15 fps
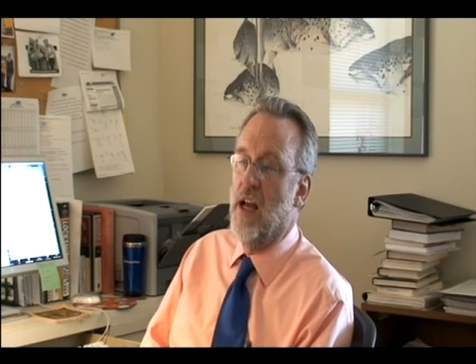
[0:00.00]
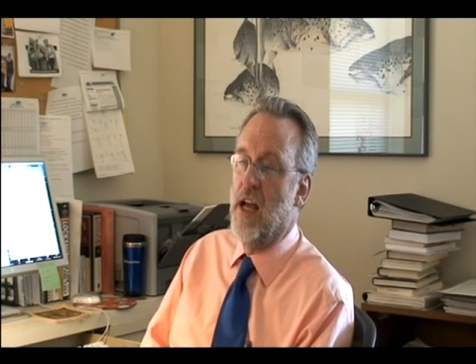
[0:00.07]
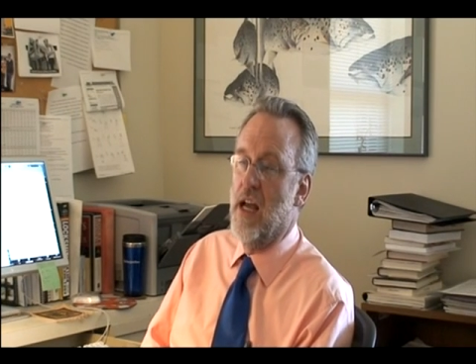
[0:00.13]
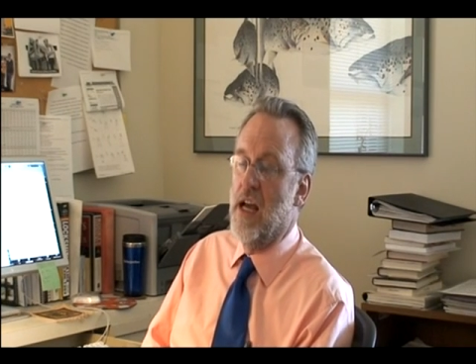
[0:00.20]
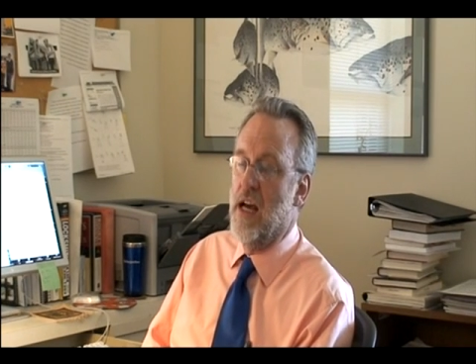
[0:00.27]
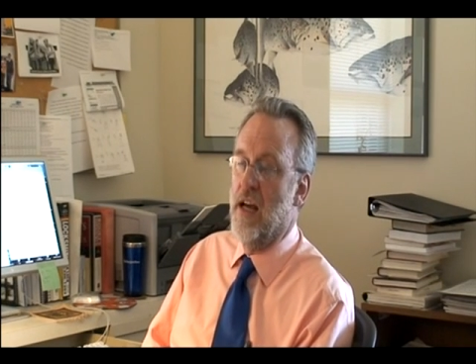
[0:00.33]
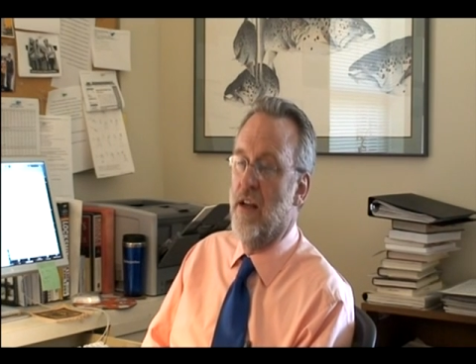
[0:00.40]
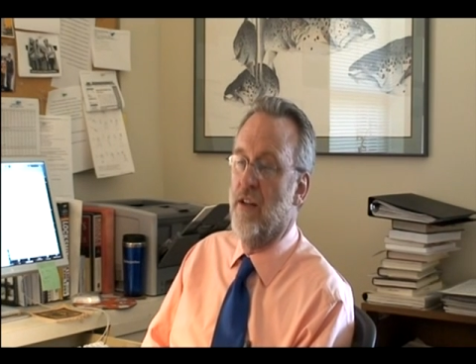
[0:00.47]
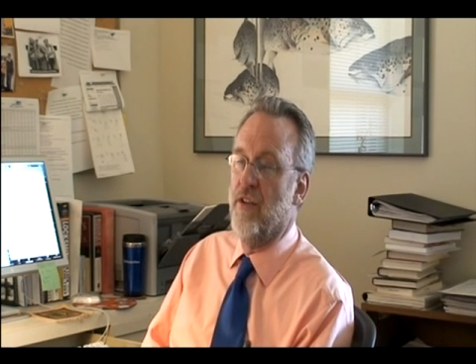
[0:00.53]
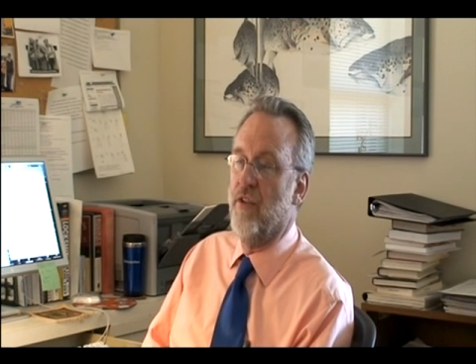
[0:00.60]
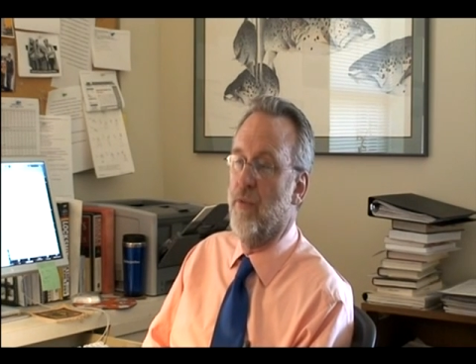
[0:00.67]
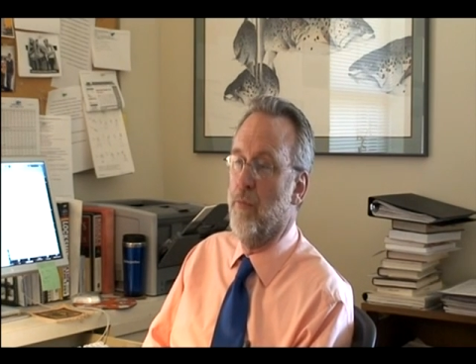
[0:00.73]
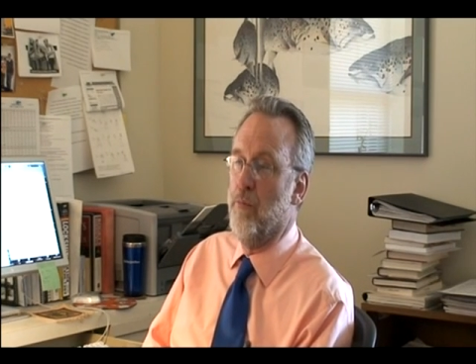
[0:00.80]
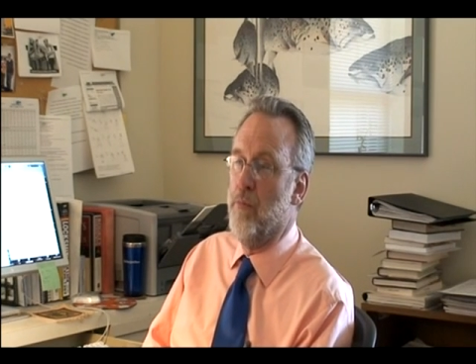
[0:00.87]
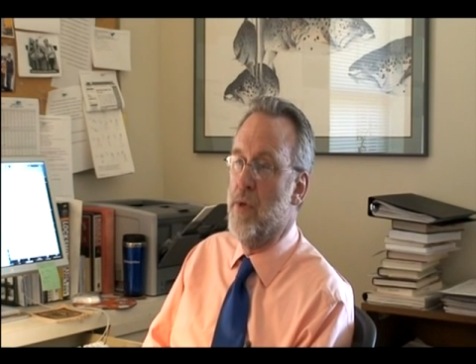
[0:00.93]

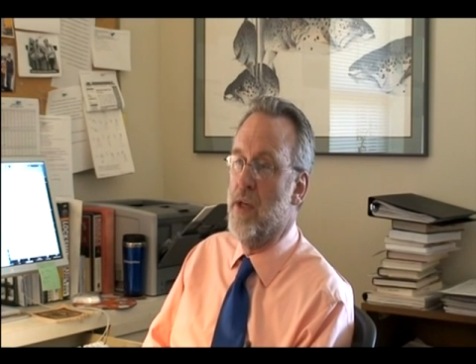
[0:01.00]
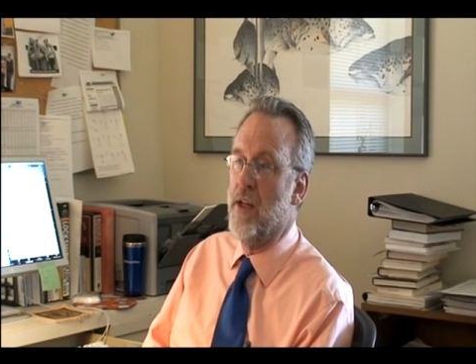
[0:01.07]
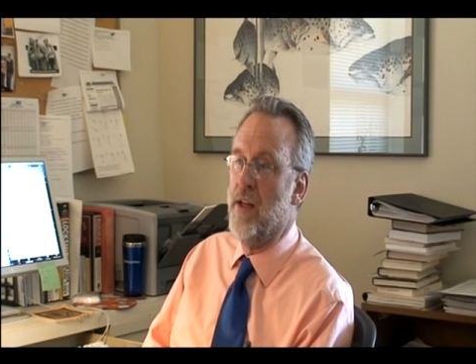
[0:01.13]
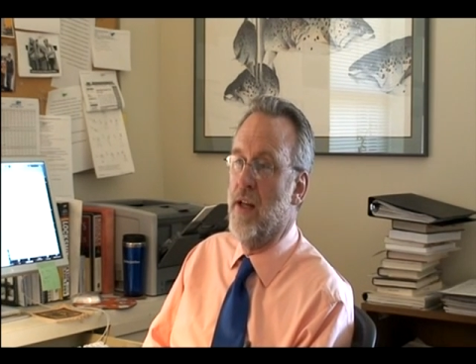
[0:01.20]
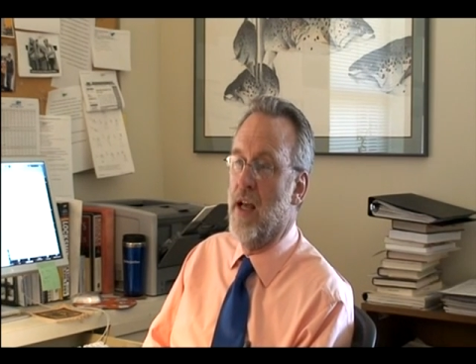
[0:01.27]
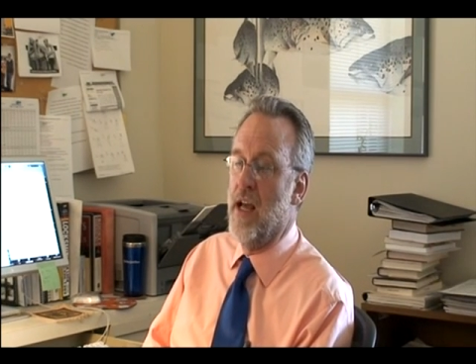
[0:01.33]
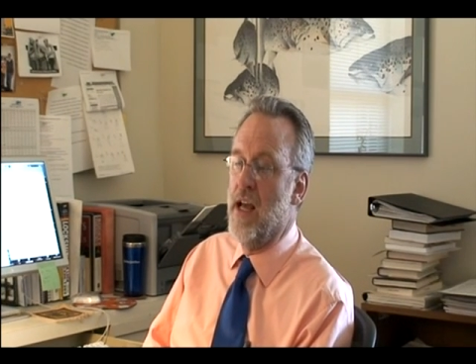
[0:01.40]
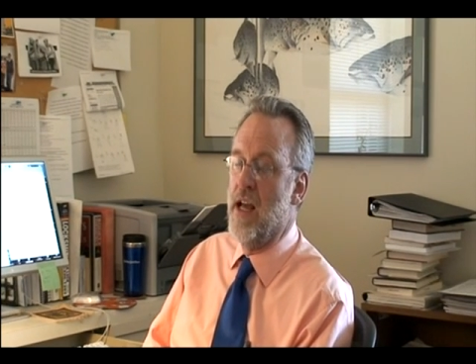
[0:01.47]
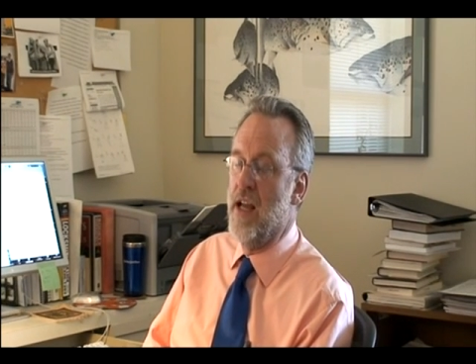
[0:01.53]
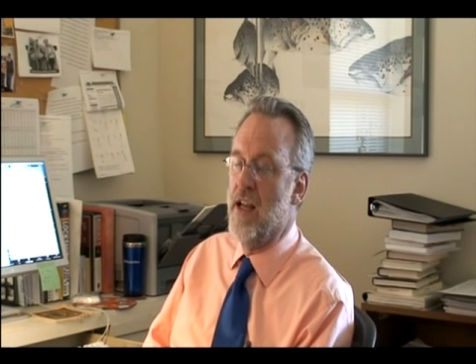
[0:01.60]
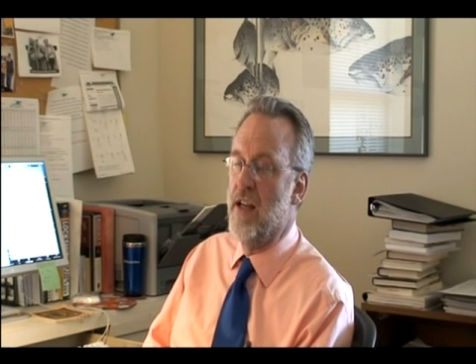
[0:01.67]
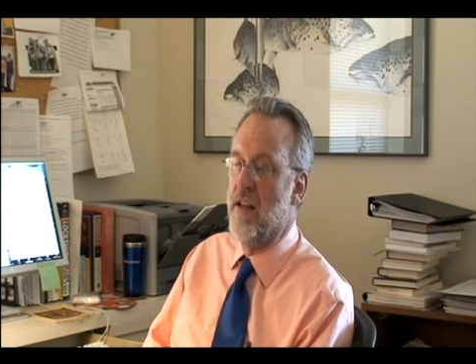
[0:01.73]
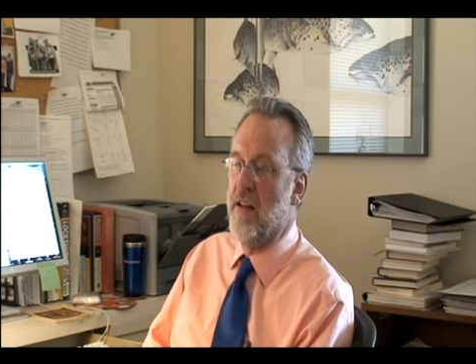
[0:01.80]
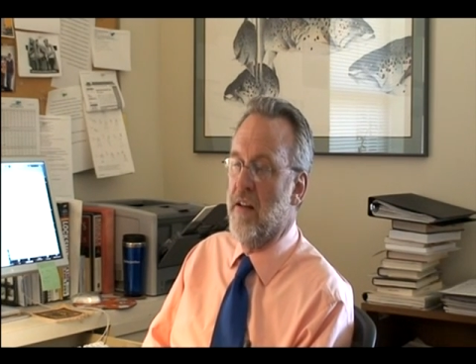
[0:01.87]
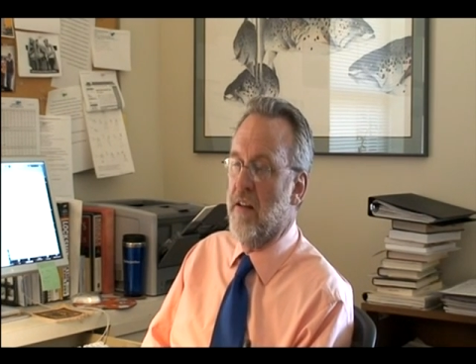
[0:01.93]
has been
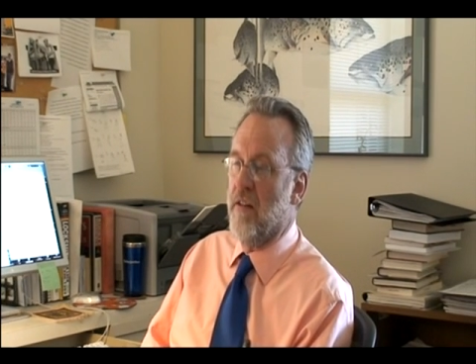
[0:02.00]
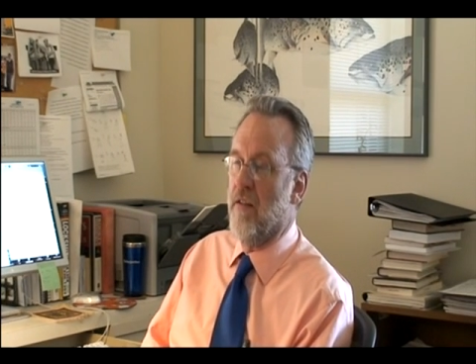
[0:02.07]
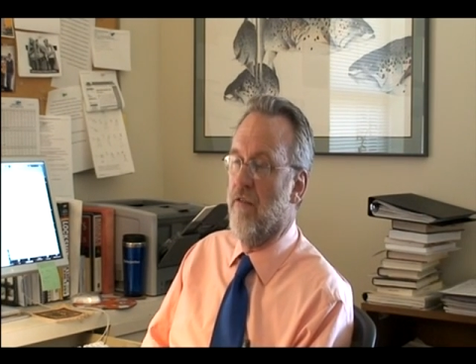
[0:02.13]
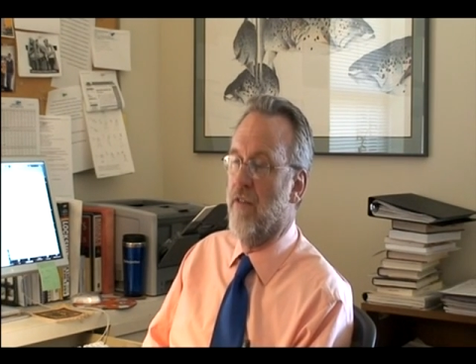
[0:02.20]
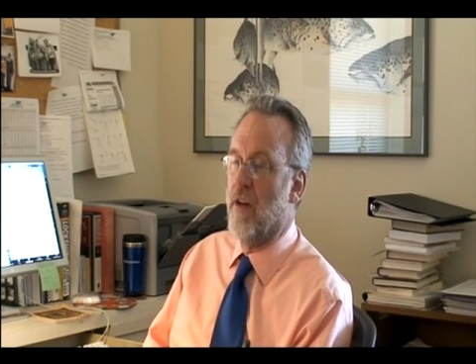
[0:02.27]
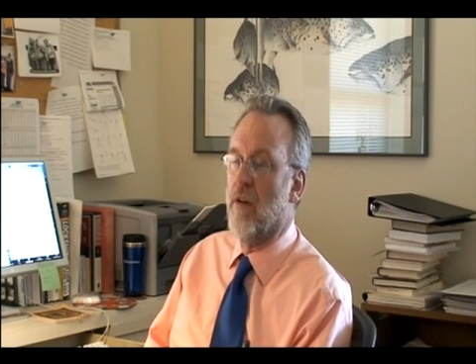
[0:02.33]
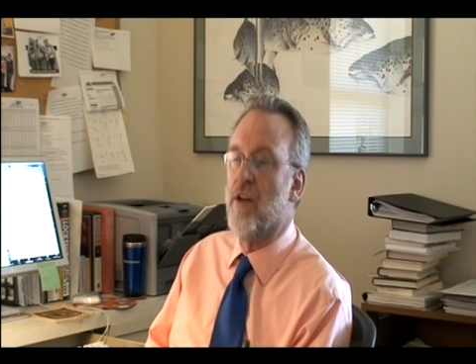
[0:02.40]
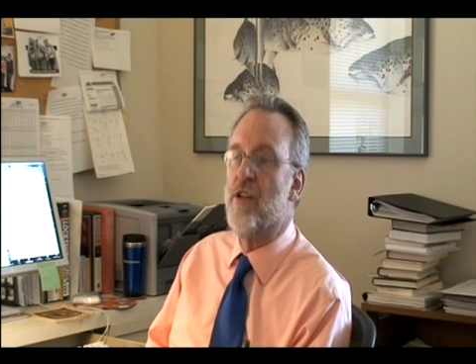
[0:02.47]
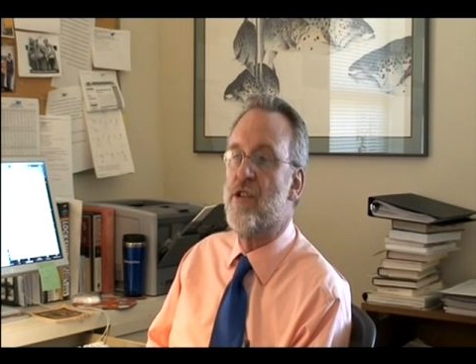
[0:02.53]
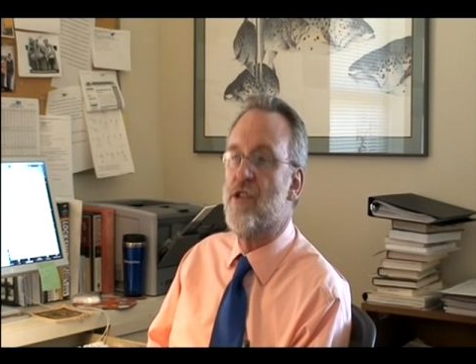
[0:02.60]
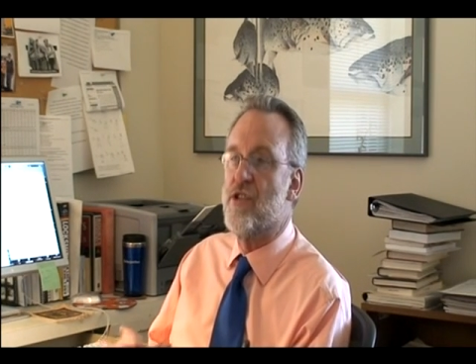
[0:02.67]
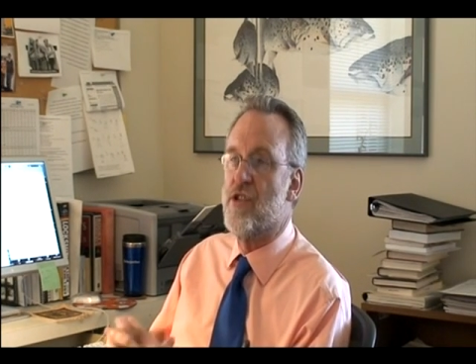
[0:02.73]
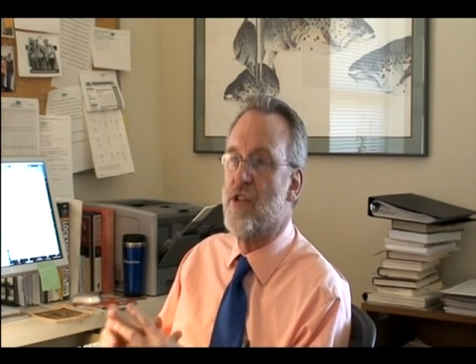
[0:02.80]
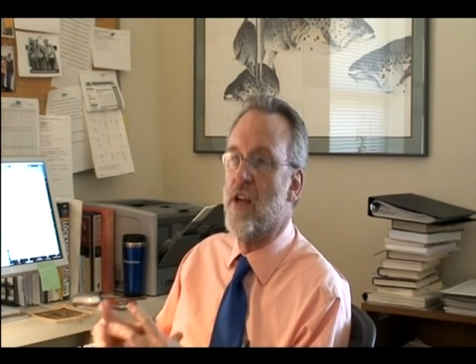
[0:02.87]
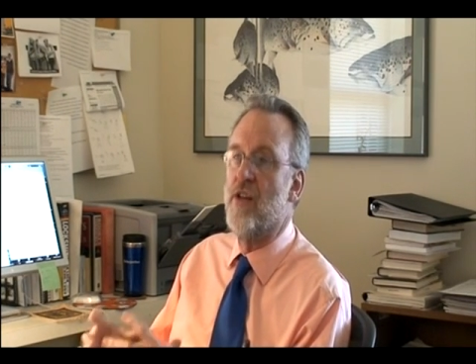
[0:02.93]
a very
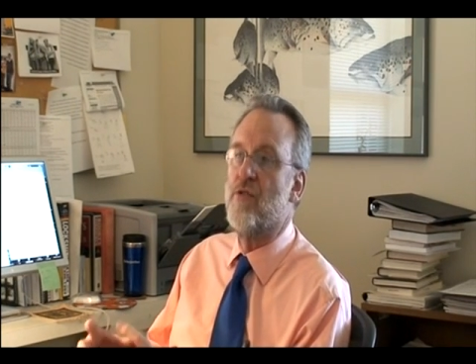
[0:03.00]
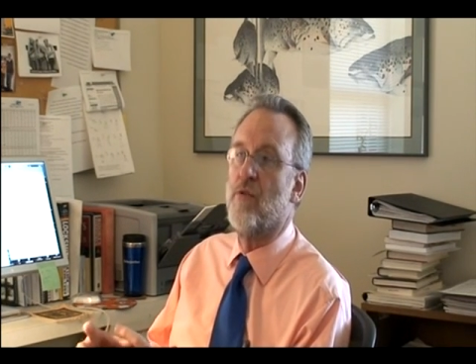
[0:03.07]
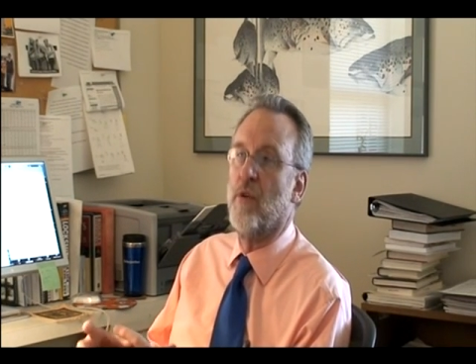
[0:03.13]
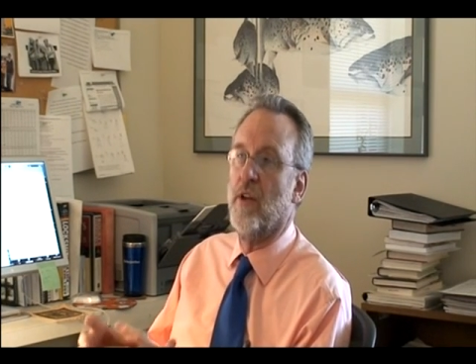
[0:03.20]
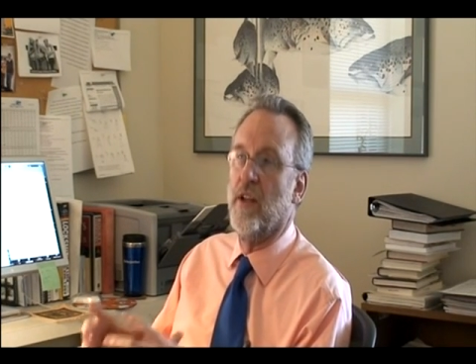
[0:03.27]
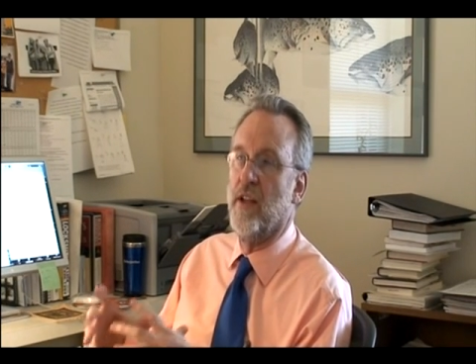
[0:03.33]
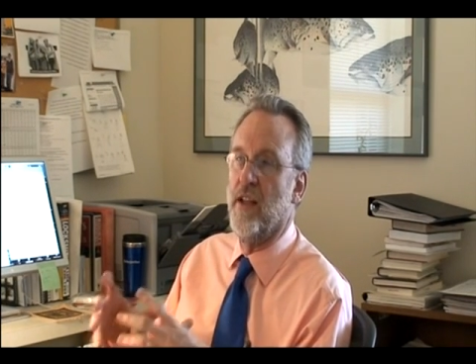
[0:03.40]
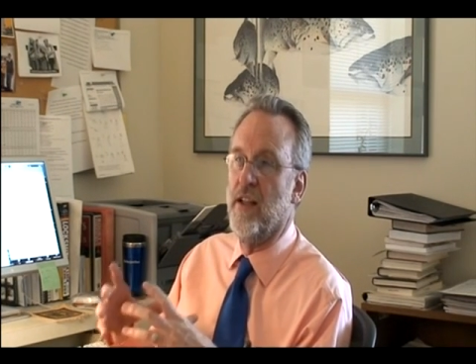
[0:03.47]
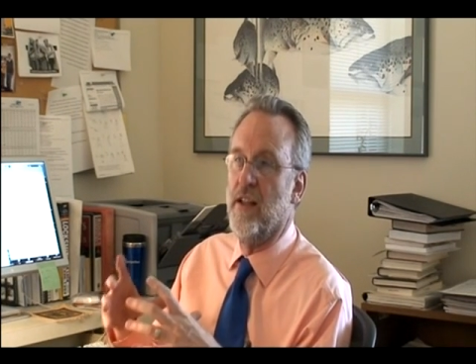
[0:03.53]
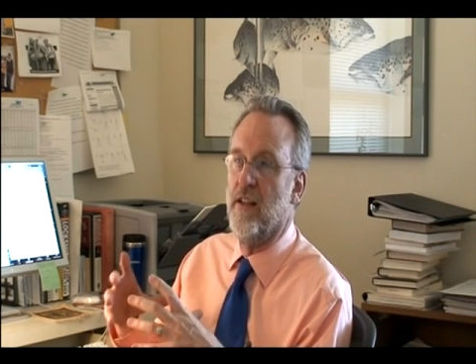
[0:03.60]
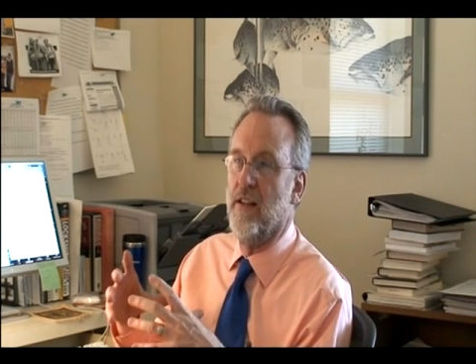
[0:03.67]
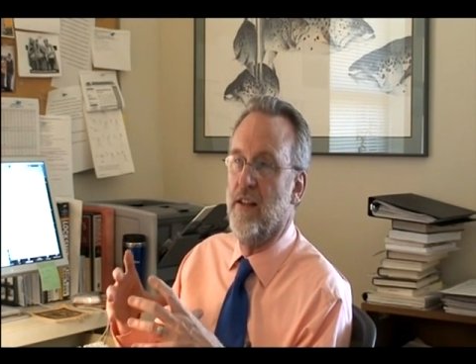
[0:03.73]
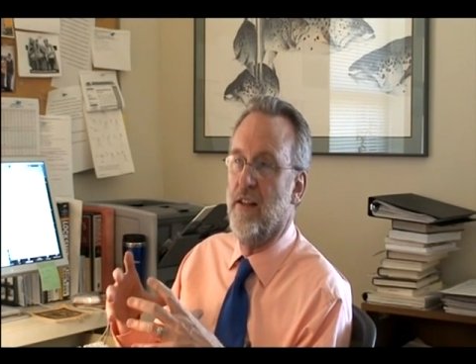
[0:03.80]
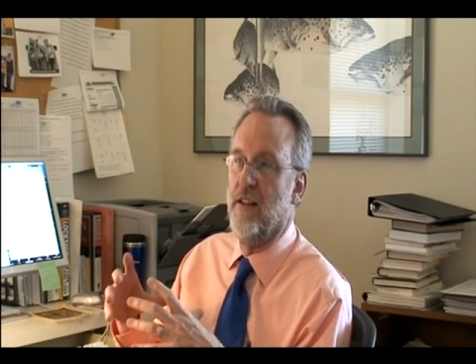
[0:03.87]
centrally